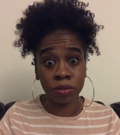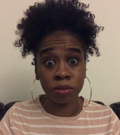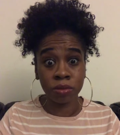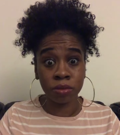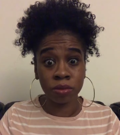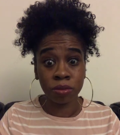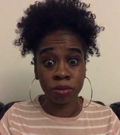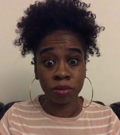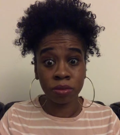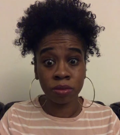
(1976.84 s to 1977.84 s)

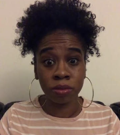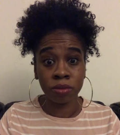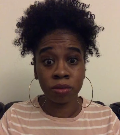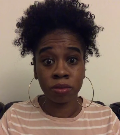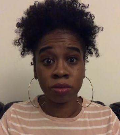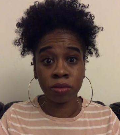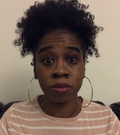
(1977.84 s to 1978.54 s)
Nothing is said.